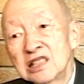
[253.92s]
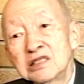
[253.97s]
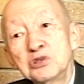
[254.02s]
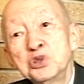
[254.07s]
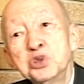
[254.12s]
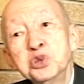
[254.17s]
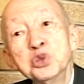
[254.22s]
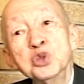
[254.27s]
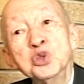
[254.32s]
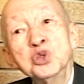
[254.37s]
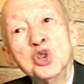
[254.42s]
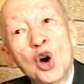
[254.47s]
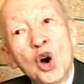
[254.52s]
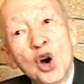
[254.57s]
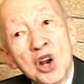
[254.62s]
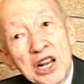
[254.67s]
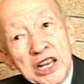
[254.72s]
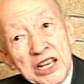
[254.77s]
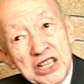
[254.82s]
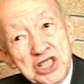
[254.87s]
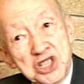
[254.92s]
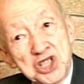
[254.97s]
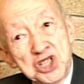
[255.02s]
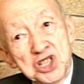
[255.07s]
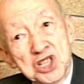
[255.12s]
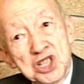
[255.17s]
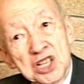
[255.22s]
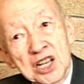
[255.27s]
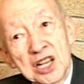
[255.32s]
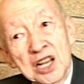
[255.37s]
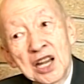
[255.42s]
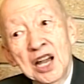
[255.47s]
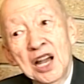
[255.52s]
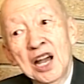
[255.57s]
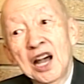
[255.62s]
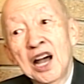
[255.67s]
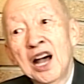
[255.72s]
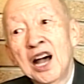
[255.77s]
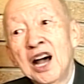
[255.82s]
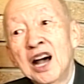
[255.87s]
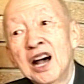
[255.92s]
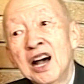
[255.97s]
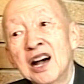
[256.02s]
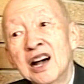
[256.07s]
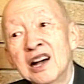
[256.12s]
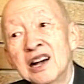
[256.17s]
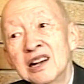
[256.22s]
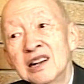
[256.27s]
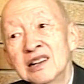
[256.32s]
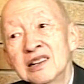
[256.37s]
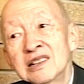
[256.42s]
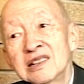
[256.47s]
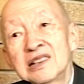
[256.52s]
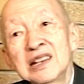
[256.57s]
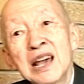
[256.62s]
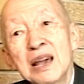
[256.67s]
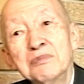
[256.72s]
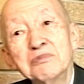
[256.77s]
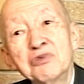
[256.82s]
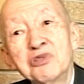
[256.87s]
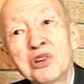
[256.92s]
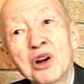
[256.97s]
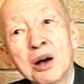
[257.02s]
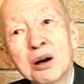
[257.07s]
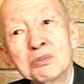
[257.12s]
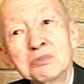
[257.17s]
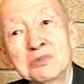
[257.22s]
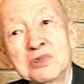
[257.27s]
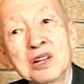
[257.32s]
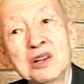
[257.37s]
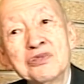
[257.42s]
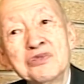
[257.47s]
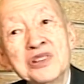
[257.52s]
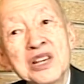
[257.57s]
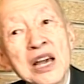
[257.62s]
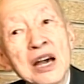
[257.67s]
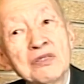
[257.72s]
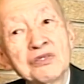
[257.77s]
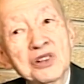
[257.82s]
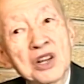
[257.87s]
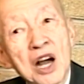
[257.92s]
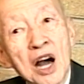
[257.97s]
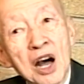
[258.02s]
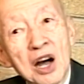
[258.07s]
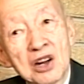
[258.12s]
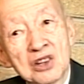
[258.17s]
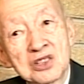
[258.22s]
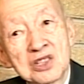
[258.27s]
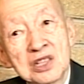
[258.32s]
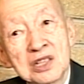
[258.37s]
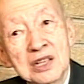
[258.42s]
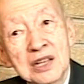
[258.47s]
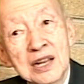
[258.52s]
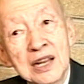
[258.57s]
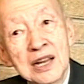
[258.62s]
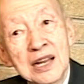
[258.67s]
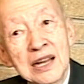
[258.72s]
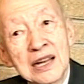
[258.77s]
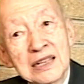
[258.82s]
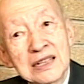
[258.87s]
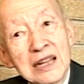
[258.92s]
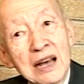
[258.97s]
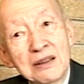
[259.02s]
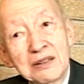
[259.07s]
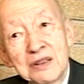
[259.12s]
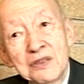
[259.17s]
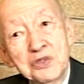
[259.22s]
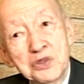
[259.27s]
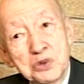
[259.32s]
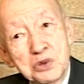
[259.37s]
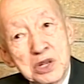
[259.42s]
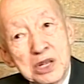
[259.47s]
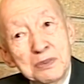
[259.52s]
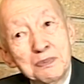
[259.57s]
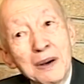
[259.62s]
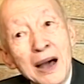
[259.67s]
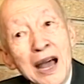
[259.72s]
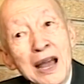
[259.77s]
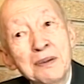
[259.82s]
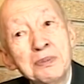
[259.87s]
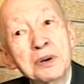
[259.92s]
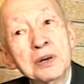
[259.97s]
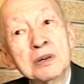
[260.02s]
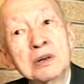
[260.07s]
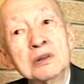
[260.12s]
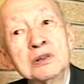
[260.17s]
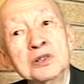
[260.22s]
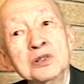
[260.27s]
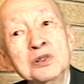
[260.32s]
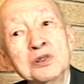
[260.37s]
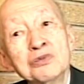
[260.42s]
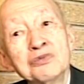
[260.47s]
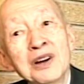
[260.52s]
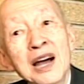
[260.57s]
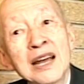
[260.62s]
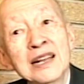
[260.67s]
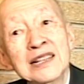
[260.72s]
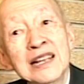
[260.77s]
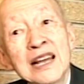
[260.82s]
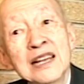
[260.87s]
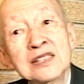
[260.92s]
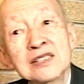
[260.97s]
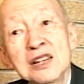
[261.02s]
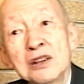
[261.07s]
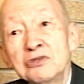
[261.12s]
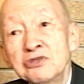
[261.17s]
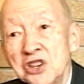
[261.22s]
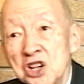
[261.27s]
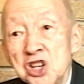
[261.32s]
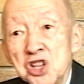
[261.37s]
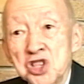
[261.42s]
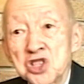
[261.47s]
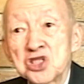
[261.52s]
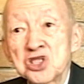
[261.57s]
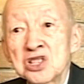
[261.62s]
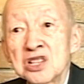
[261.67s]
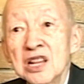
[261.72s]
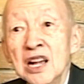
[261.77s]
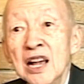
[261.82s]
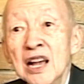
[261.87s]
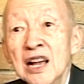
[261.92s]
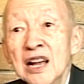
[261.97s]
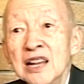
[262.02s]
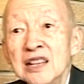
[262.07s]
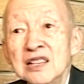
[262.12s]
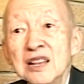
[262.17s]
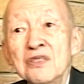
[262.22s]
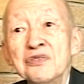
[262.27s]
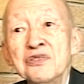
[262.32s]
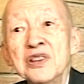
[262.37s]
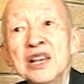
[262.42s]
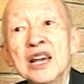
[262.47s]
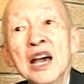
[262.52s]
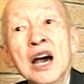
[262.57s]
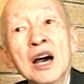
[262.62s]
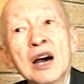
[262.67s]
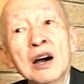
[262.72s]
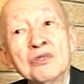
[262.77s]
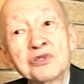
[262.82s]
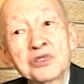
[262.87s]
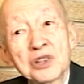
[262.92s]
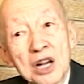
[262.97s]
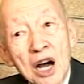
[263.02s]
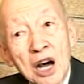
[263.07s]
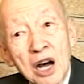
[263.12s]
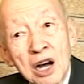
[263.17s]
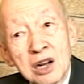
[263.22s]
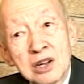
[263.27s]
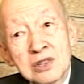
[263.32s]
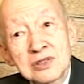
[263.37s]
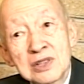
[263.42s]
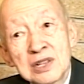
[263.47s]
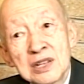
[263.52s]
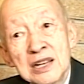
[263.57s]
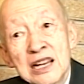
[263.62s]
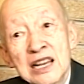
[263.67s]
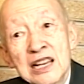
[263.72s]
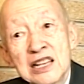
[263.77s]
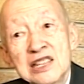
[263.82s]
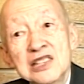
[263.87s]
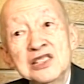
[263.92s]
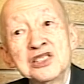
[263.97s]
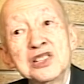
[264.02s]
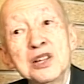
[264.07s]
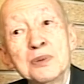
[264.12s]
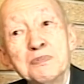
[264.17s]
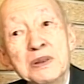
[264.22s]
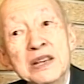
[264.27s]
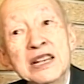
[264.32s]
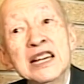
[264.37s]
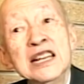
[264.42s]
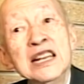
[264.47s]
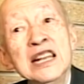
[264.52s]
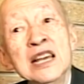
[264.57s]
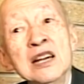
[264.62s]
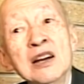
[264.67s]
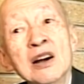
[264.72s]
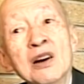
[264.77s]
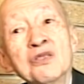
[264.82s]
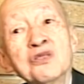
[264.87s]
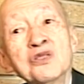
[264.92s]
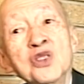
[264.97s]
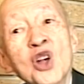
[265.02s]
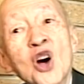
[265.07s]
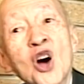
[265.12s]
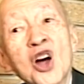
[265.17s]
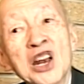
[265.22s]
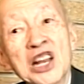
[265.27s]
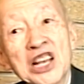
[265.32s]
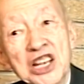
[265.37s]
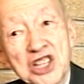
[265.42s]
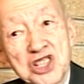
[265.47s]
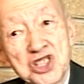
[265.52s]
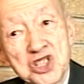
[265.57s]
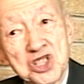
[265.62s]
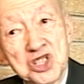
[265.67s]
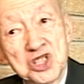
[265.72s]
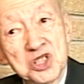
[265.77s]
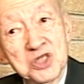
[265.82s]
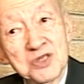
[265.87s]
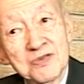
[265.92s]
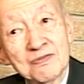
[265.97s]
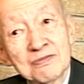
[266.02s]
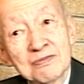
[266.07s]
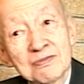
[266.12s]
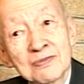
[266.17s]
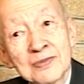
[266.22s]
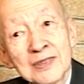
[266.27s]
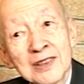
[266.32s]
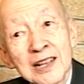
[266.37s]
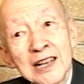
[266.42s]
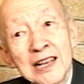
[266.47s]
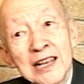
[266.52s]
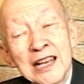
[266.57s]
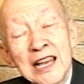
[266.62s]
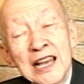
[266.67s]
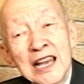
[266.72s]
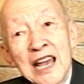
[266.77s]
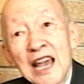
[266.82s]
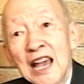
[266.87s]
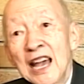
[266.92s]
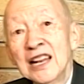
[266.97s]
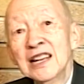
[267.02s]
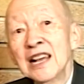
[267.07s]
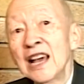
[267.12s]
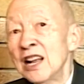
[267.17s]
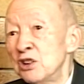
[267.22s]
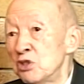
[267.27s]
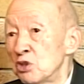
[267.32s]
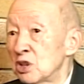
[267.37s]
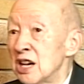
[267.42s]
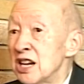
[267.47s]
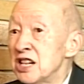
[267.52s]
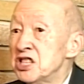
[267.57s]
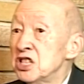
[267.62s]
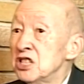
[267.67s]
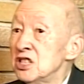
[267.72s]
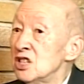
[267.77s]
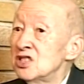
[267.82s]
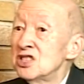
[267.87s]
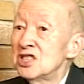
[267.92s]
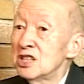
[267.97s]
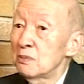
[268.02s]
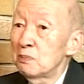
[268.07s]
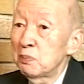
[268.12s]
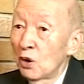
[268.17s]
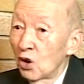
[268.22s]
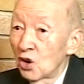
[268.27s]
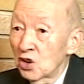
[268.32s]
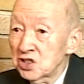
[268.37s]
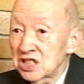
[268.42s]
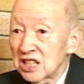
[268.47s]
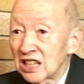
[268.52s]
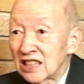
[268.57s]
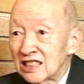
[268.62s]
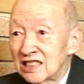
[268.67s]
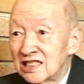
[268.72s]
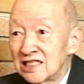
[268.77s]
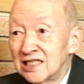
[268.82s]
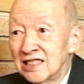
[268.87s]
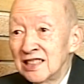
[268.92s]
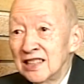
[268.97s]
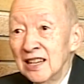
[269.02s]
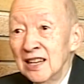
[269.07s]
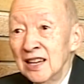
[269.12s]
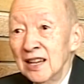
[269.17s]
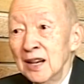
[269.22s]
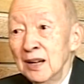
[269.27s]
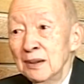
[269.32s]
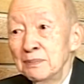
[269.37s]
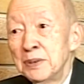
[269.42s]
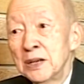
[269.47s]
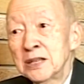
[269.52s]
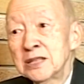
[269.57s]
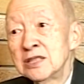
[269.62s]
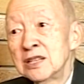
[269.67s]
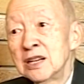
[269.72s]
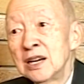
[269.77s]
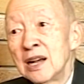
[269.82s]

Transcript: true knowledge came from the fear of God. Now, if you read Bible, you find there's a verse. The fear of God is the beginning of knowledge. And education is important, but